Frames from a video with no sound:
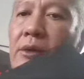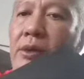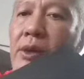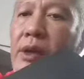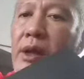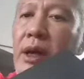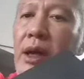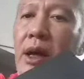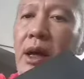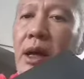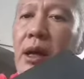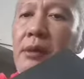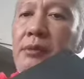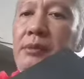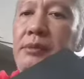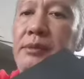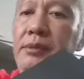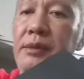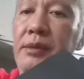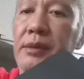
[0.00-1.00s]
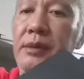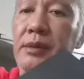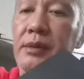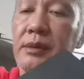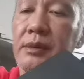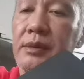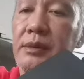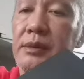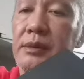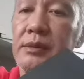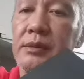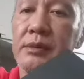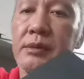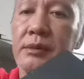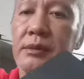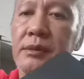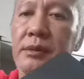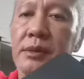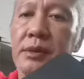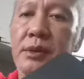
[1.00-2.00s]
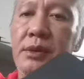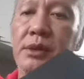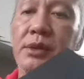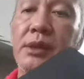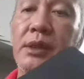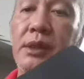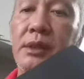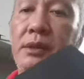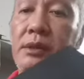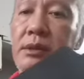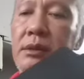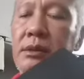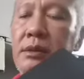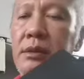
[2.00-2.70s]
arm, so that